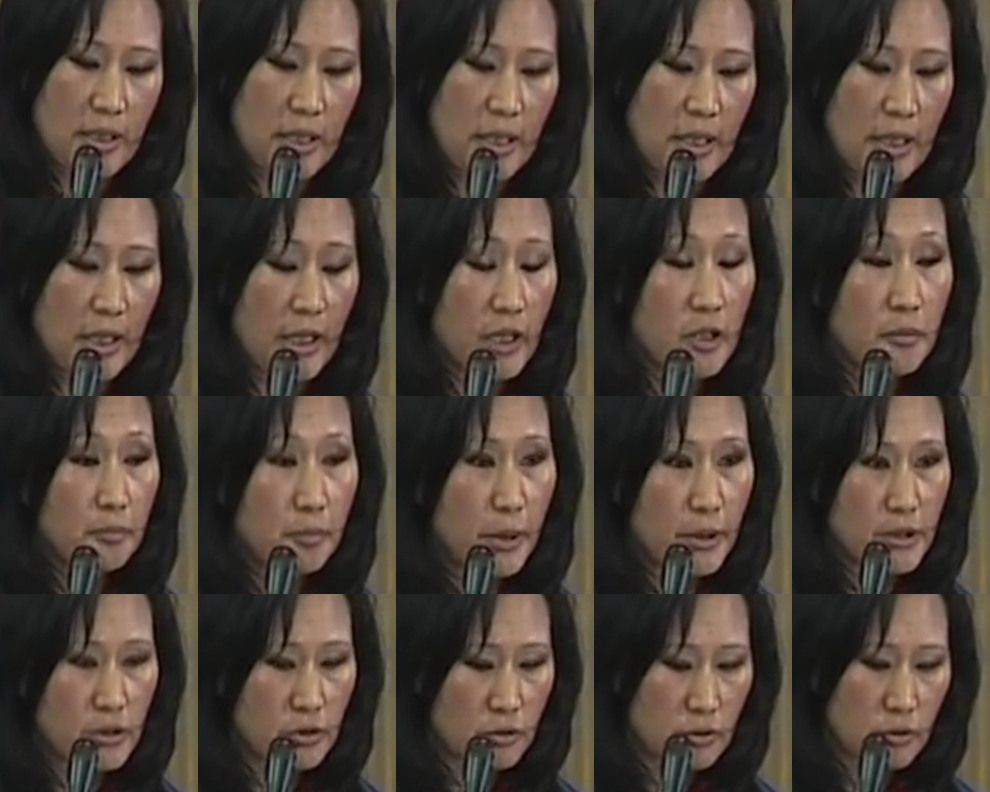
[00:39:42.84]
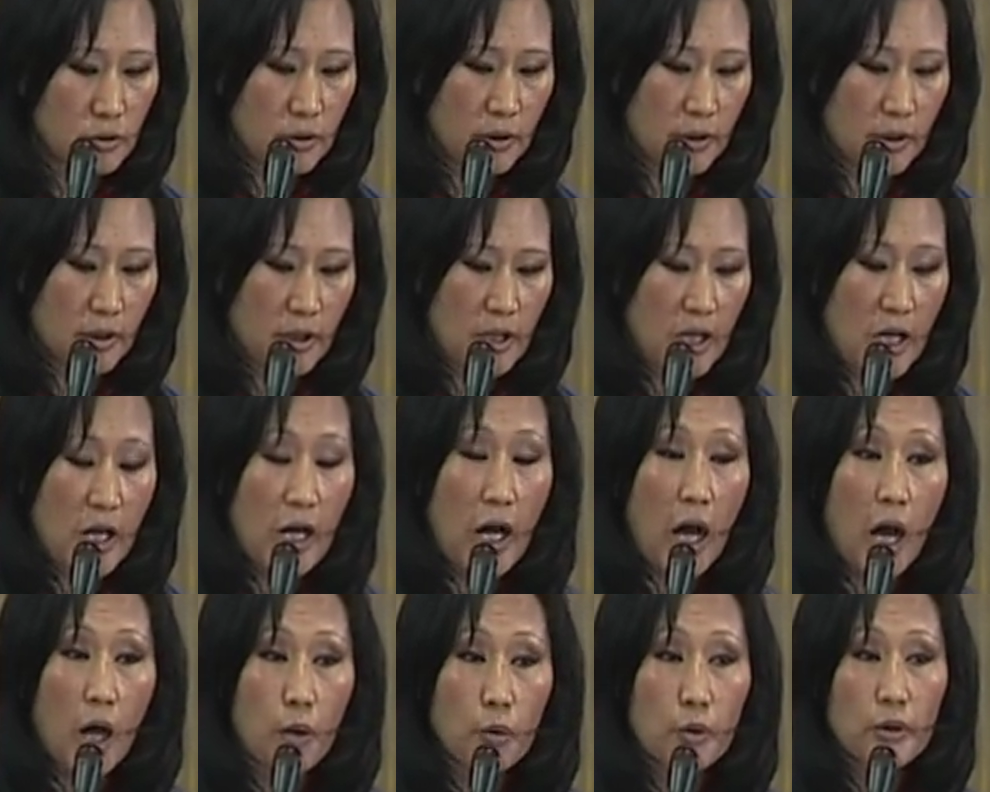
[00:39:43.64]
In particular,
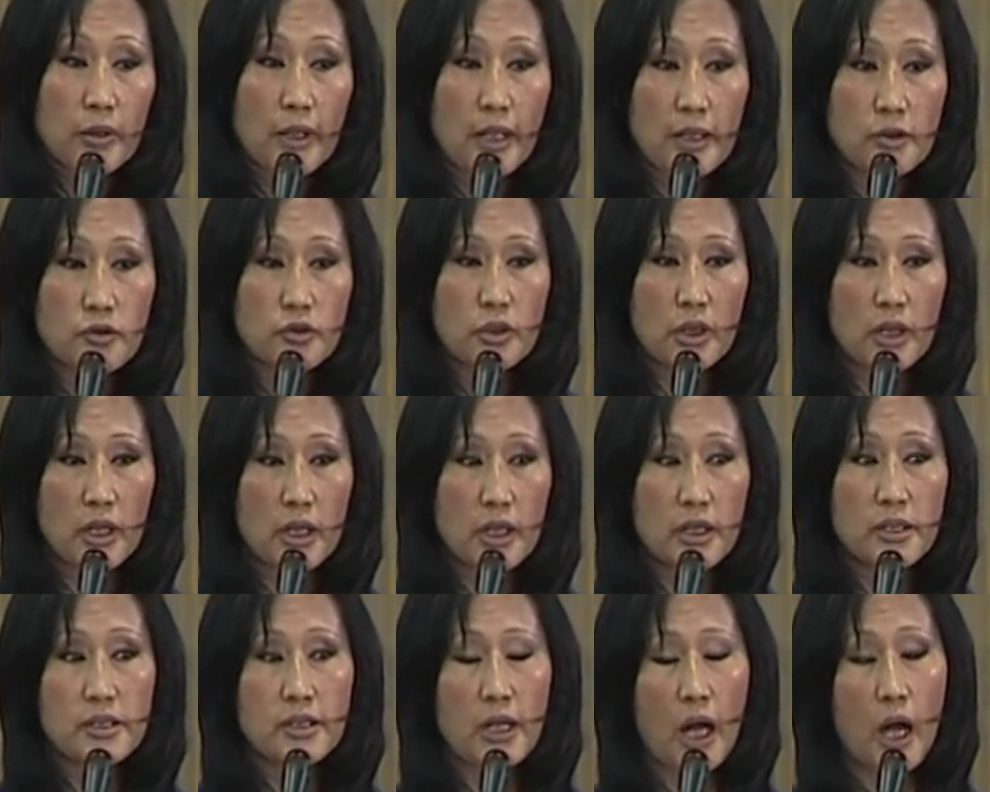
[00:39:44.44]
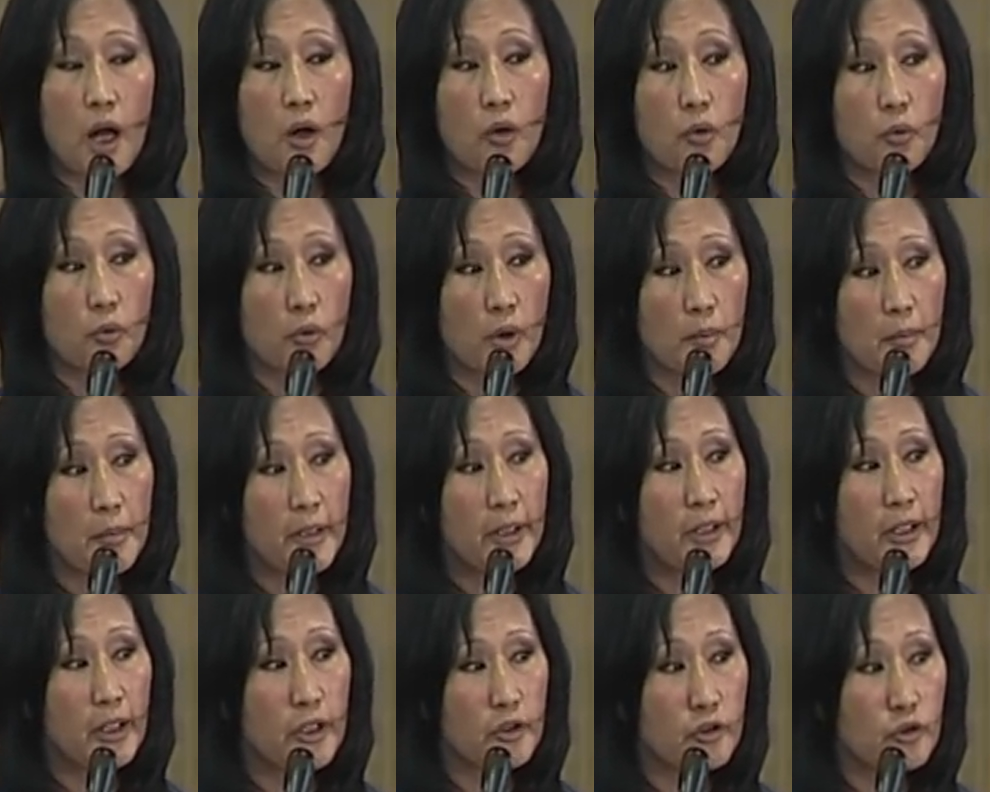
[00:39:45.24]
I would like to urge our
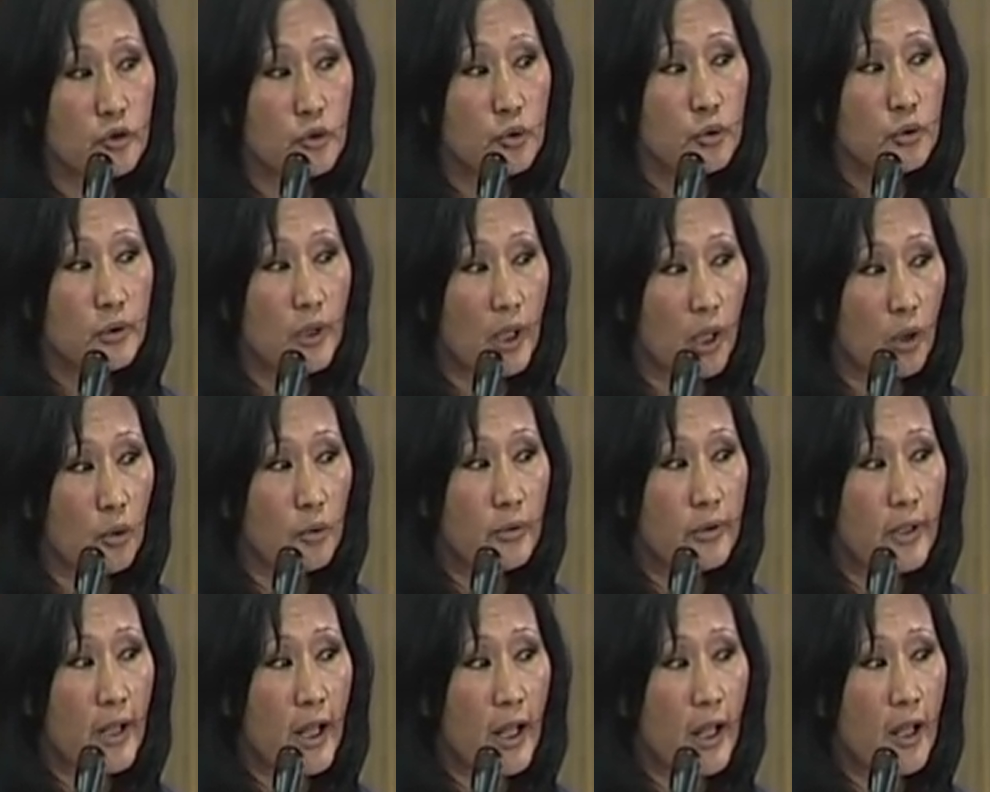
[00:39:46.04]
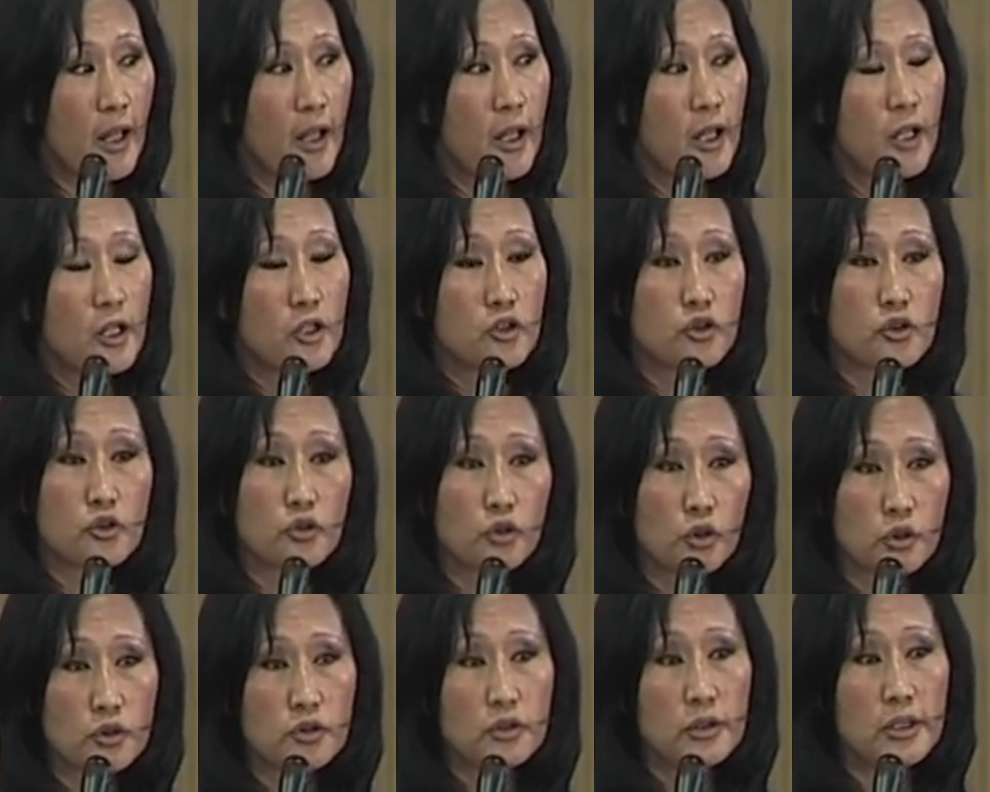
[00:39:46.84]
women and youth out there to
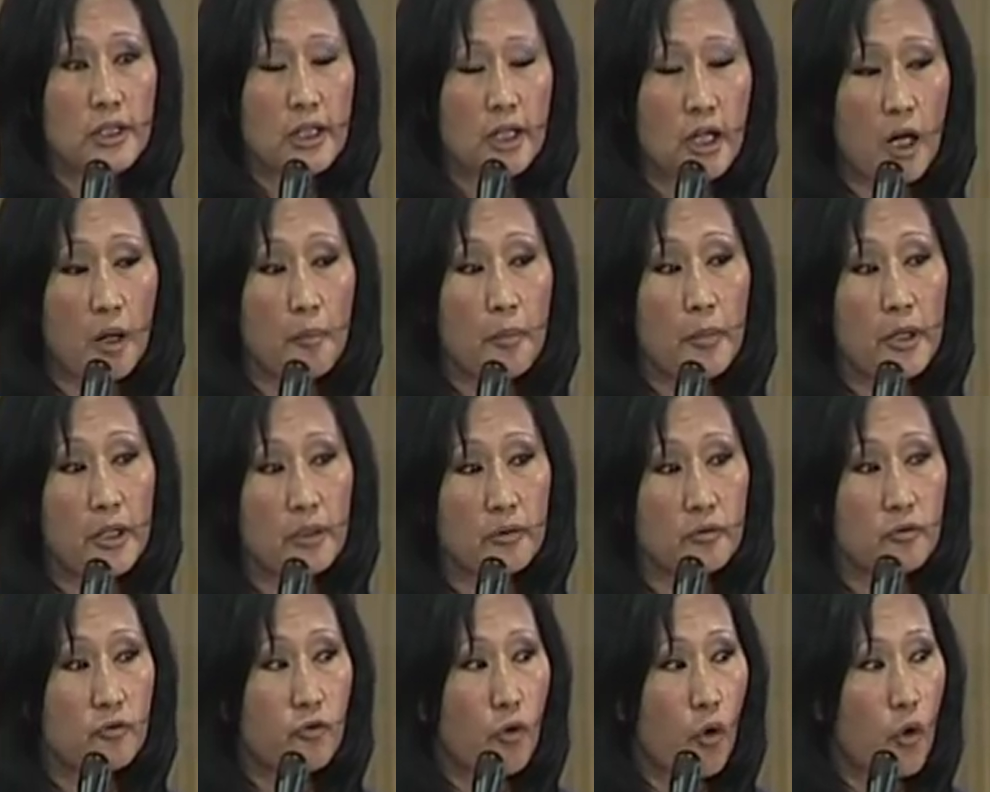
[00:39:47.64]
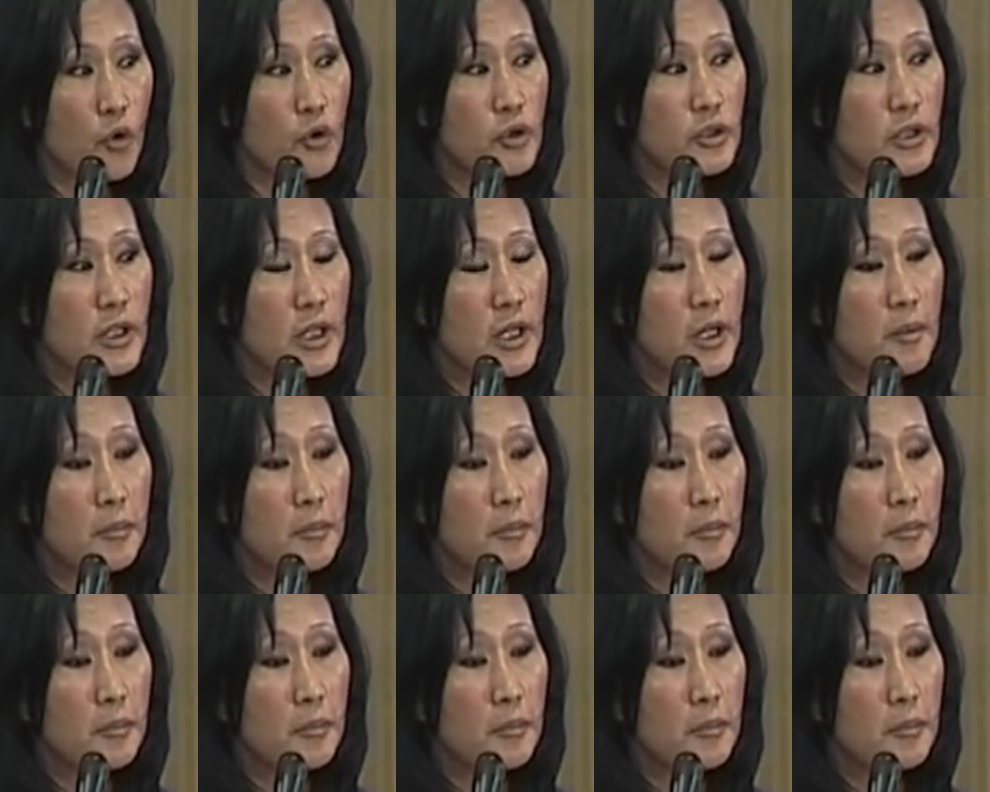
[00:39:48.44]
not only come and vote,